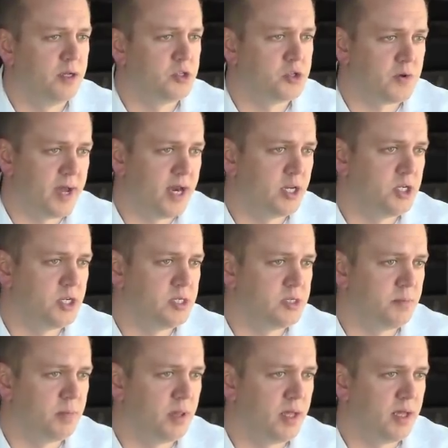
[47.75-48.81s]
strategies
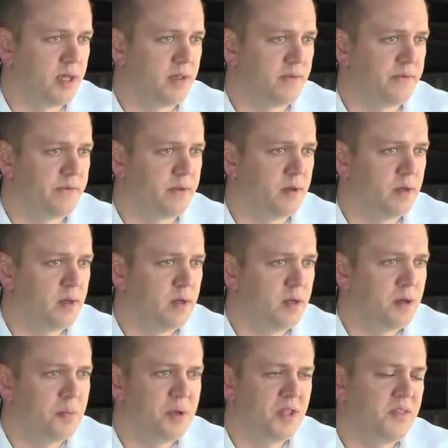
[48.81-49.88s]
and plans.
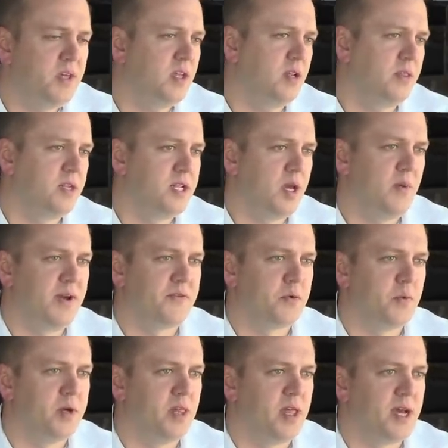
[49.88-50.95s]
But at the end of the day, we have
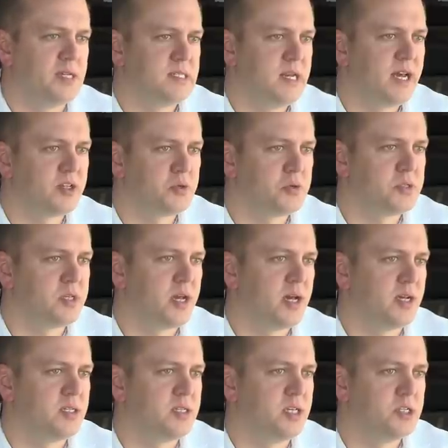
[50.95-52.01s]
to realize an
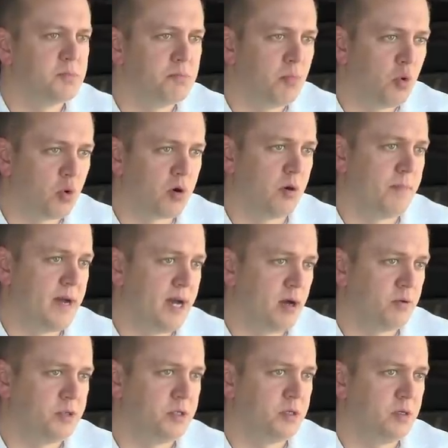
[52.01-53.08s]
exercise is more
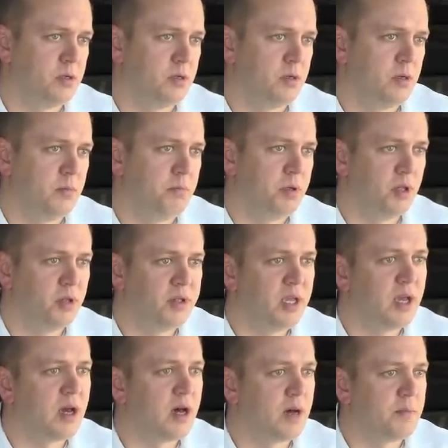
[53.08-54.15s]
about
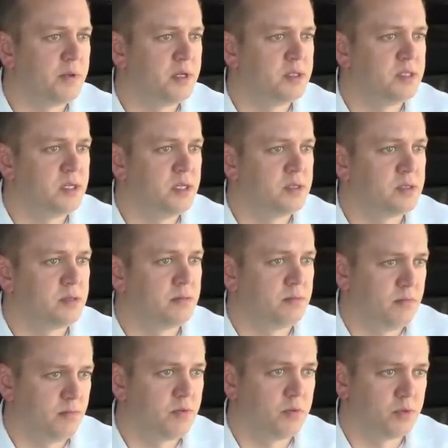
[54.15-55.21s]
building competencies
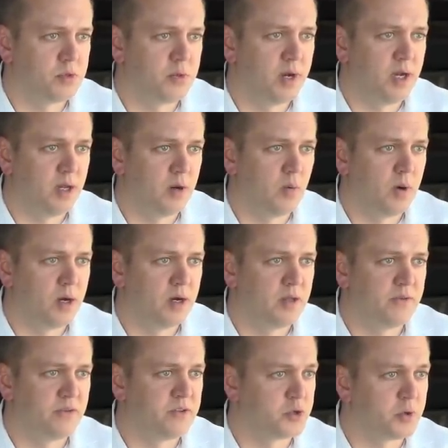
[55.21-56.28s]
through training and
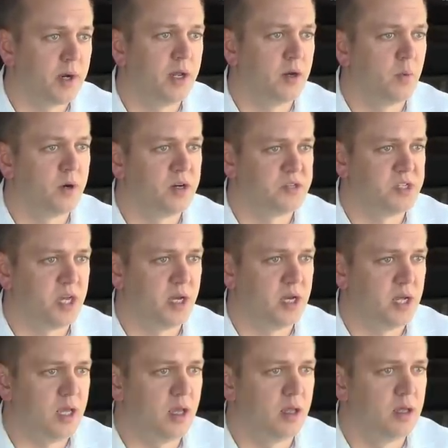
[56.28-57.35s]
awareness. It's a training and awareness
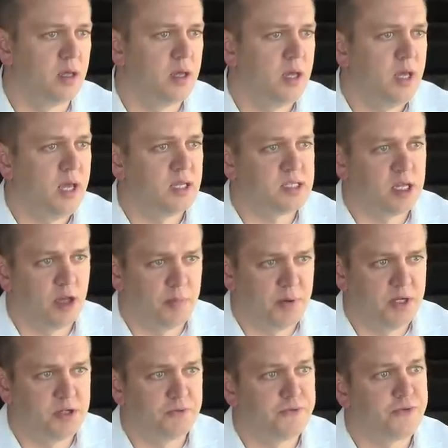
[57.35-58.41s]
technique. It's
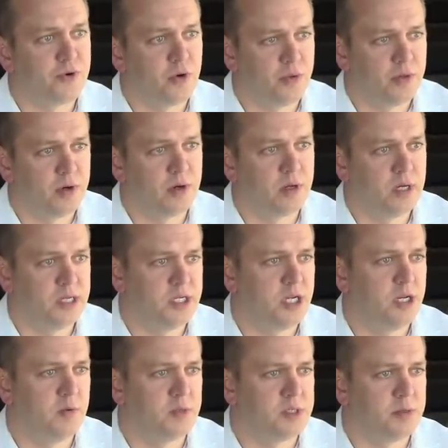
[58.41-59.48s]
helping to further
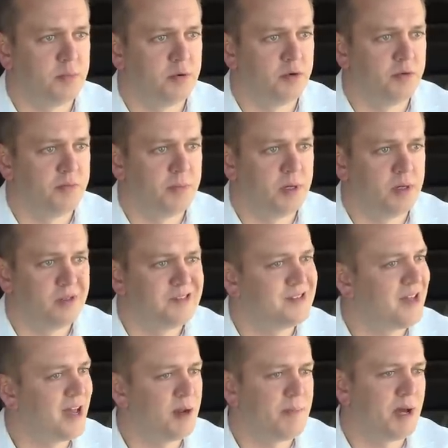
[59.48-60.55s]
continuous improvement. It's
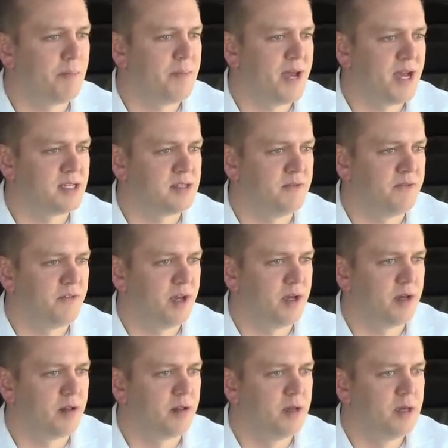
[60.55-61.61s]
not about pass and
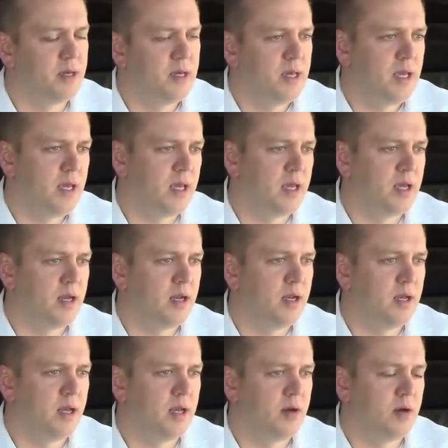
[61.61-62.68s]
fail.
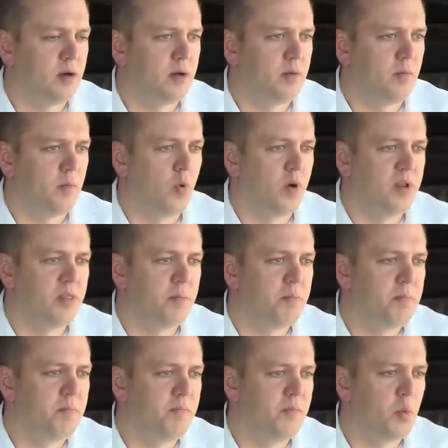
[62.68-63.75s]
And one of
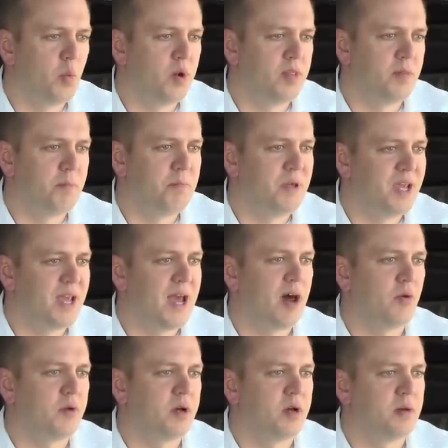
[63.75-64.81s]
the big
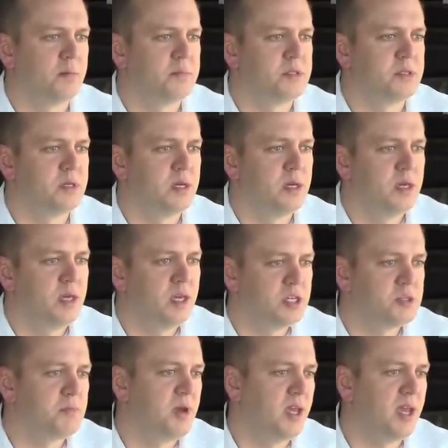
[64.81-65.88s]
outcomes
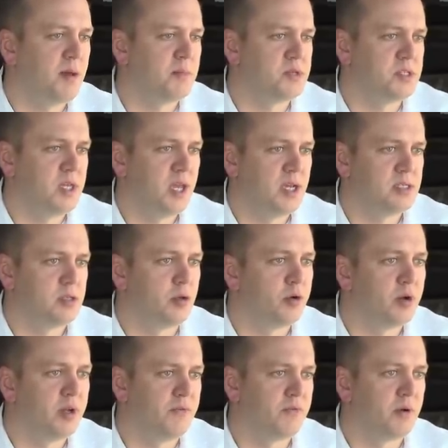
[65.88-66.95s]
is making mistakes,
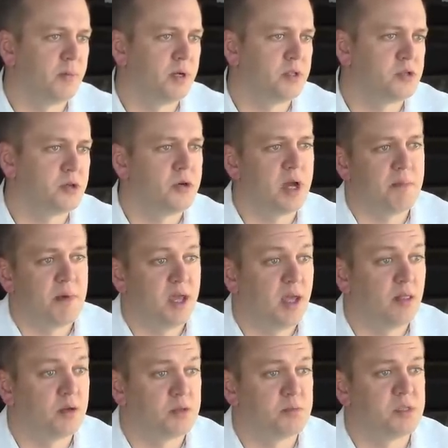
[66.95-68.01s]
learning from it, so you're not
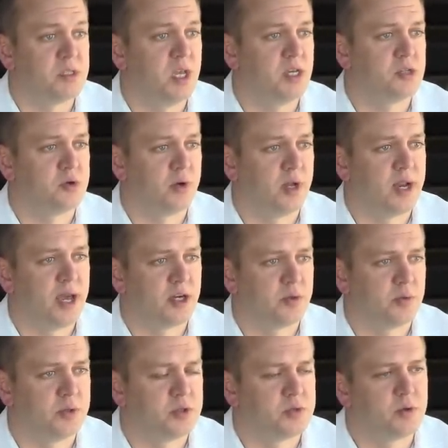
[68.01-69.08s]
making those mistakes during an
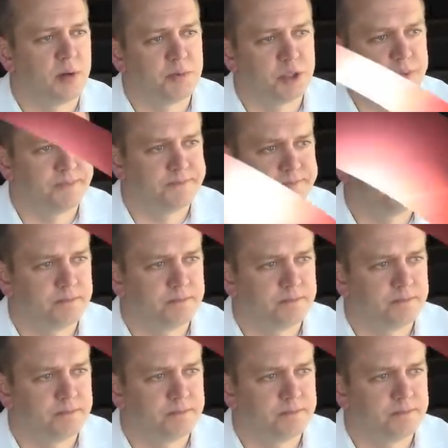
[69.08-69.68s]
actual disruption.